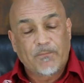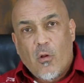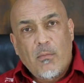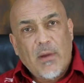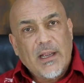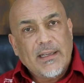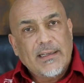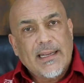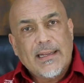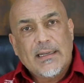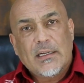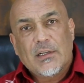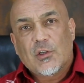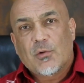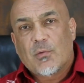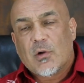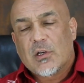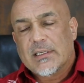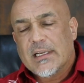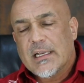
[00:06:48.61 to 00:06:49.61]
All my
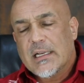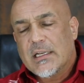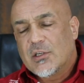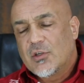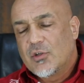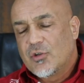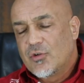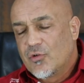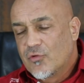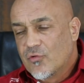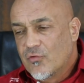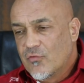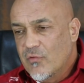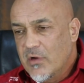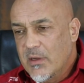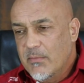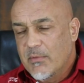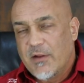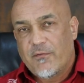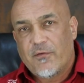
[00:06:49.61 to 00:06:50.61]
tendons was
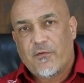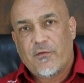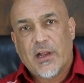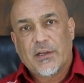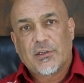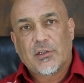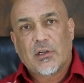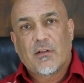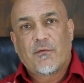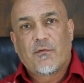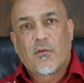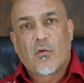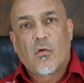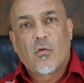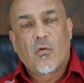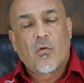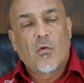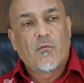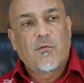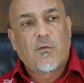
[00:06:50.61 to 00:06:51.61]
extremely fragile for
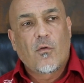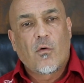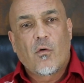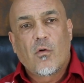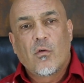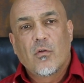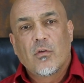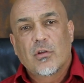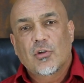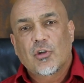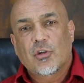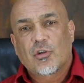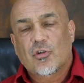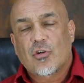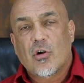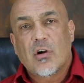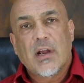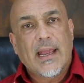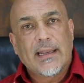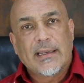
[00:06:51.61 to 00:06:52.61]
all the
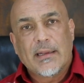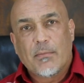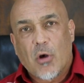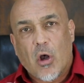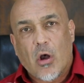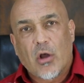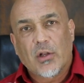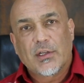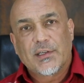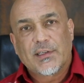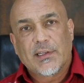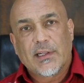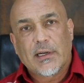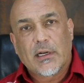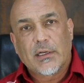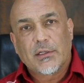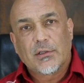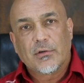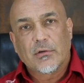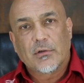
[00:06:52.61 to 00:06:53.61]
strong antibiotics that
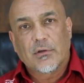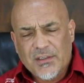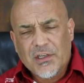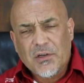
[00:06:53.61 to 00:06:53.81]
I took.